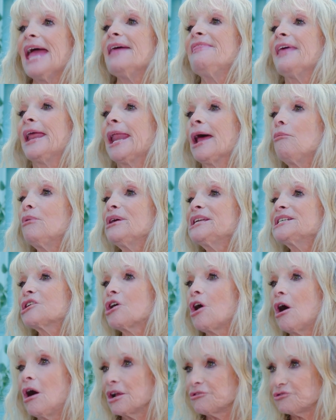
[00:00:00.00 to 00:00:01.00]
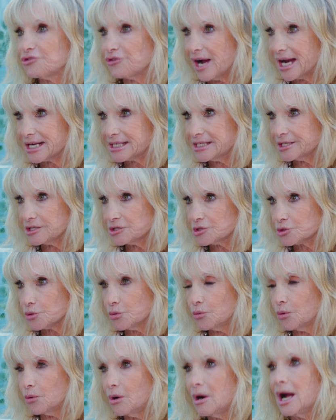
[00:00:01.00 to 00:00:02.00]
Then I went to contracting
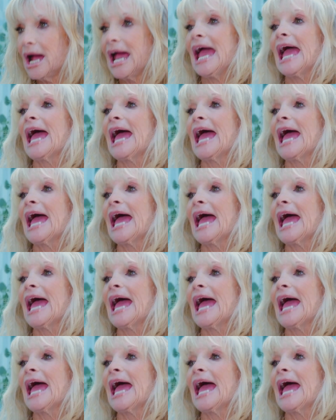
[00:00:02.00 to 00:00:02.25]
school,